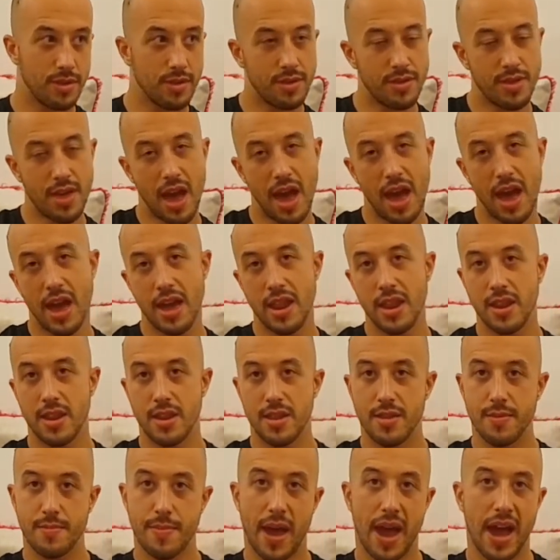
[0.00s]

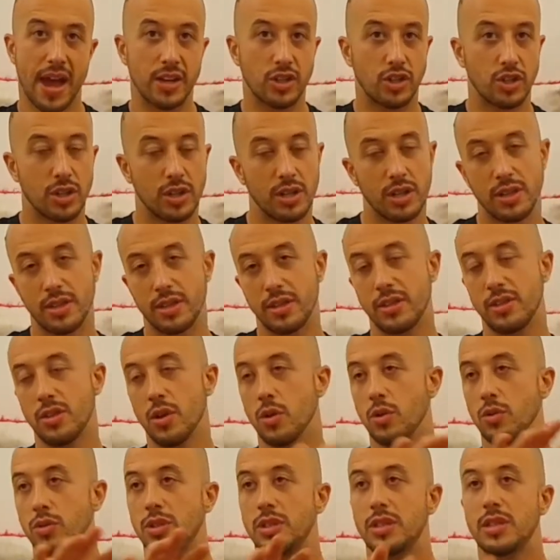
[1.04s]
that passion and
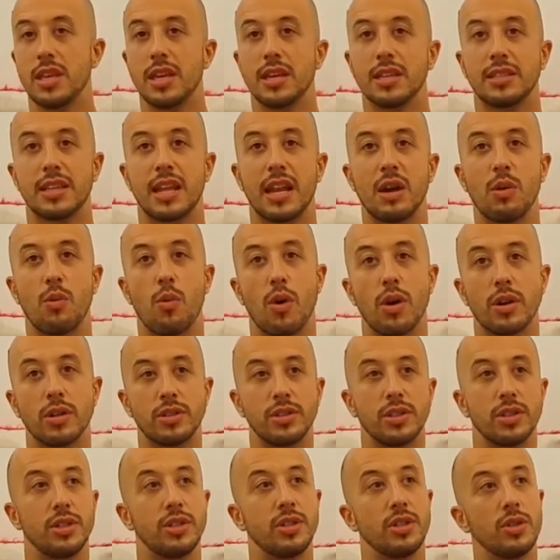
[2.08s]
those things that I wanted
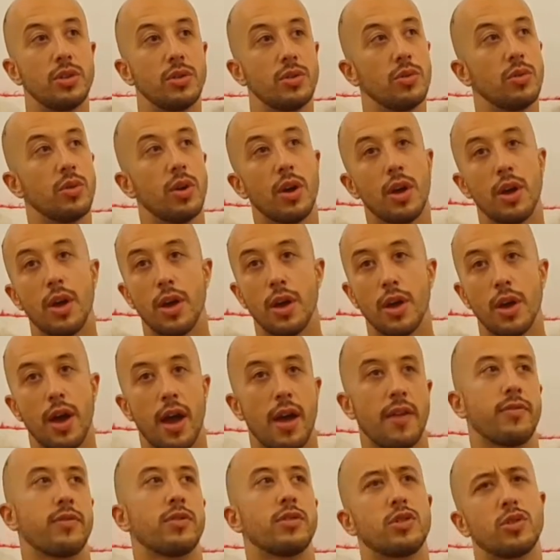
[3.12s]
to do,
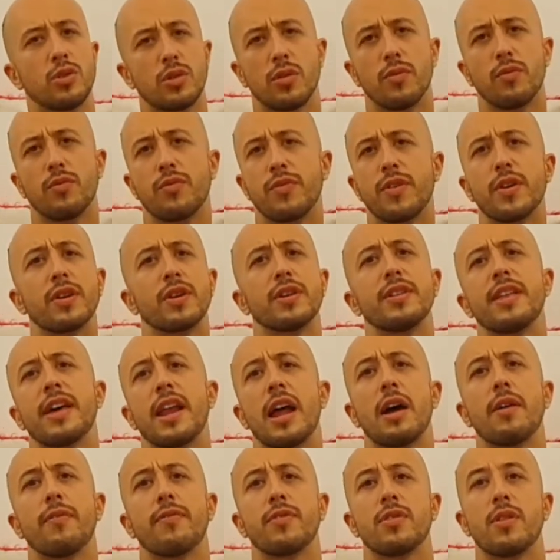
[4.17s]
I've sort of figured that
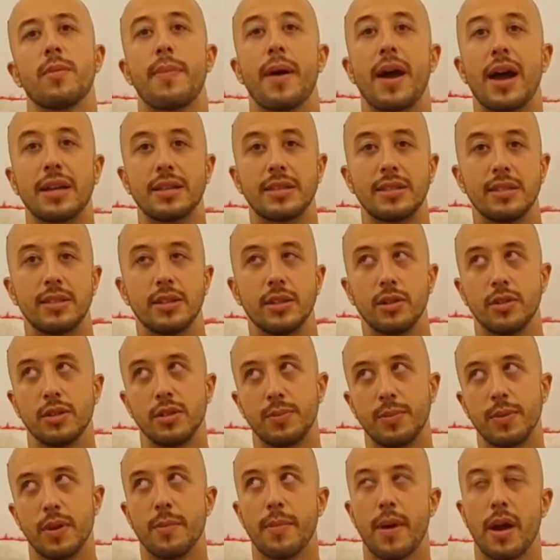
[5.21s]
out for the past, it's
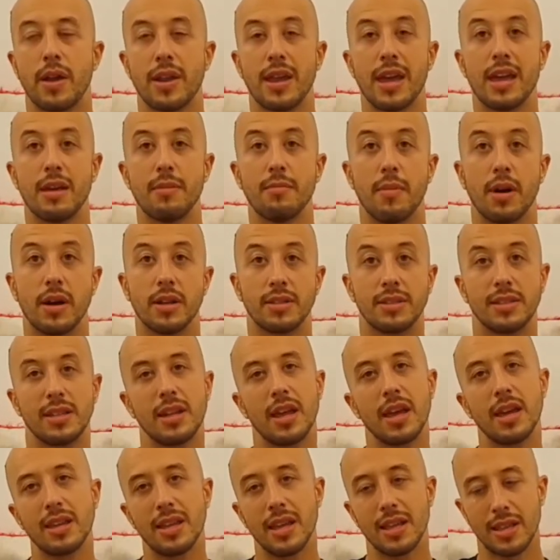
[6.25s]
been about 8 months.
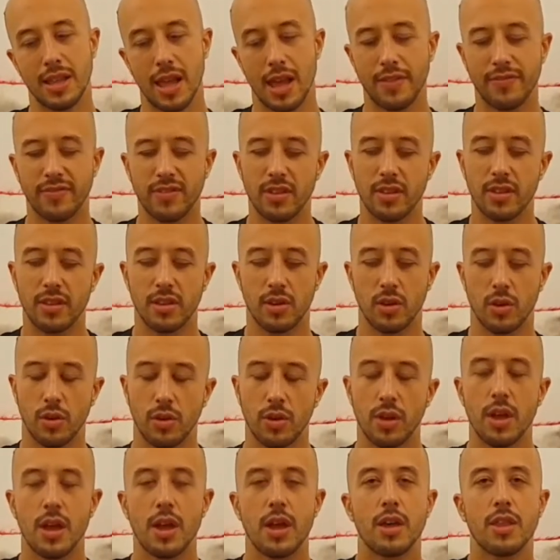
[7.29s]
And after,
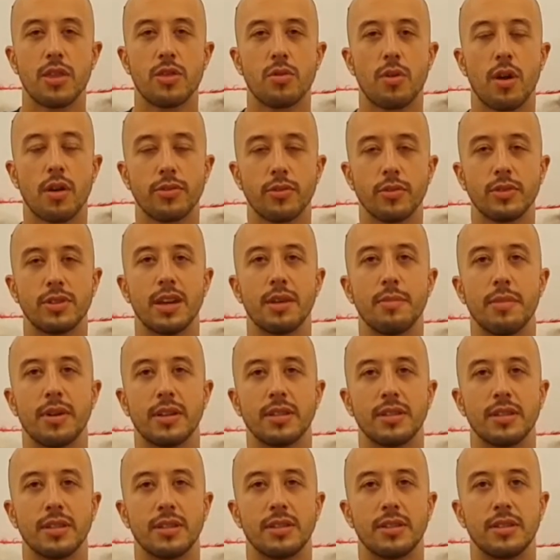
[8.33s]
throughout those 8
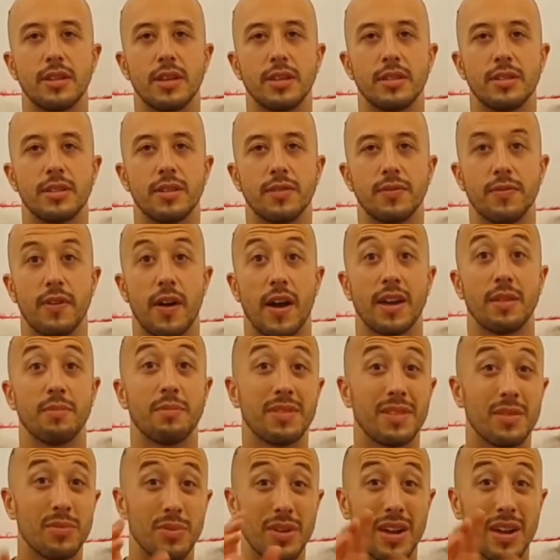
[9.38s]
months, it's defined.
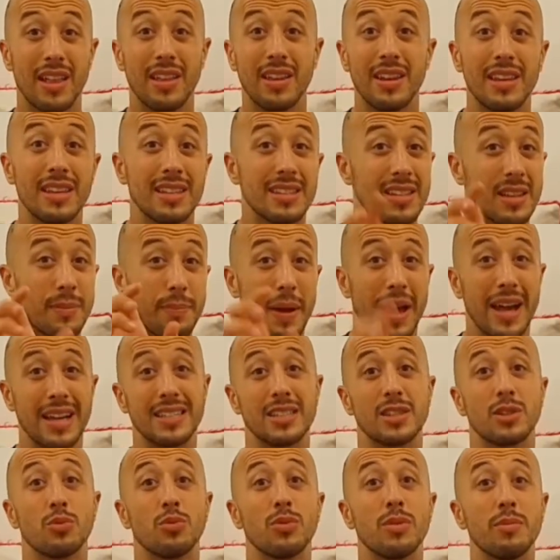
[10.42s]
But the reality is the
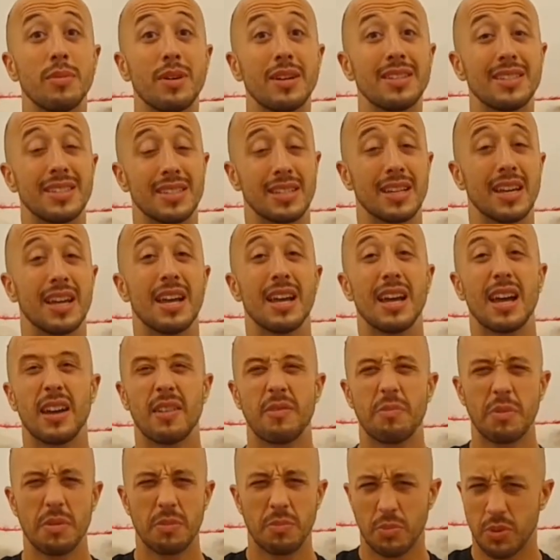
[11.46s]
past 3 months,
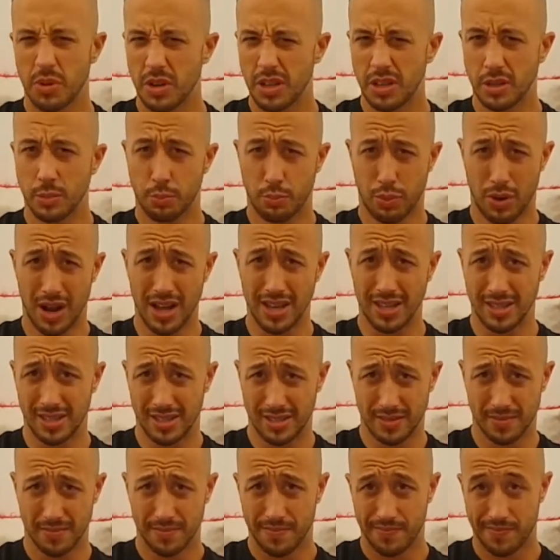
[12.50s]
I've been pretty
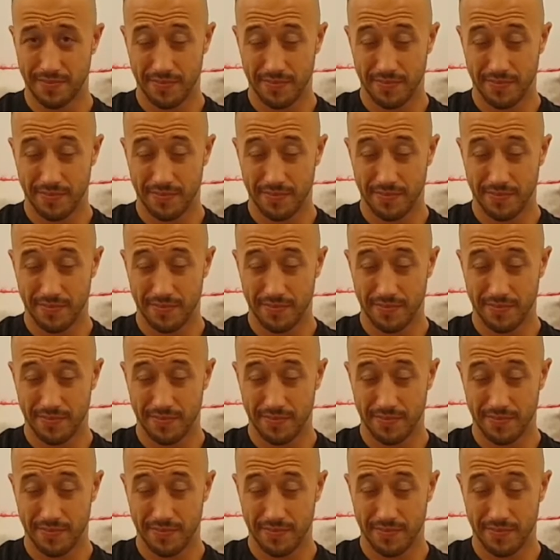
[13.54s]
depressed.